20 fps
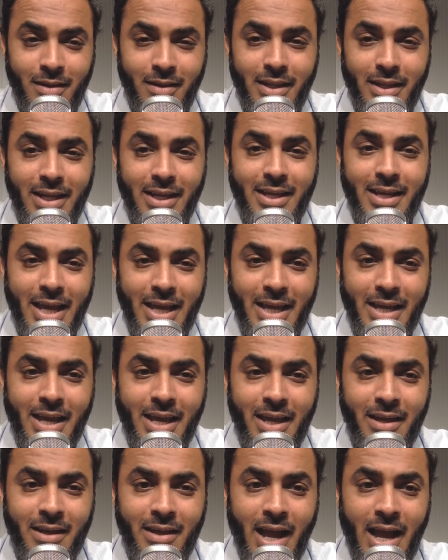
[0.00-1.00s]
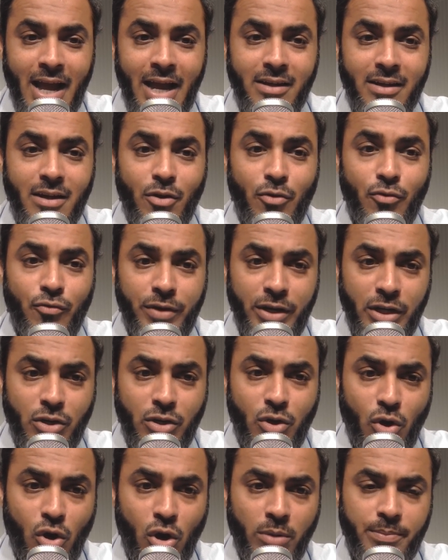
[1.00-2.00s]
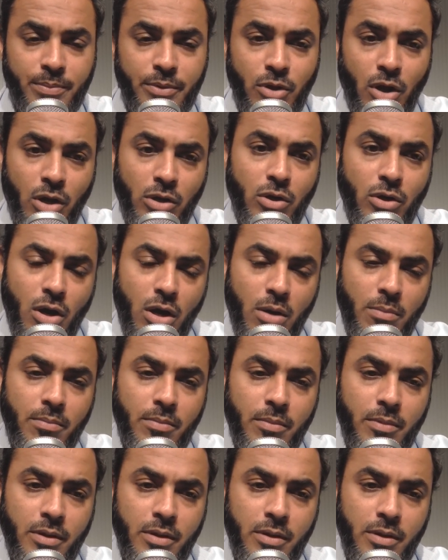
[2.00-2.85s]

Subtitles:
like kk@dyncorp.com.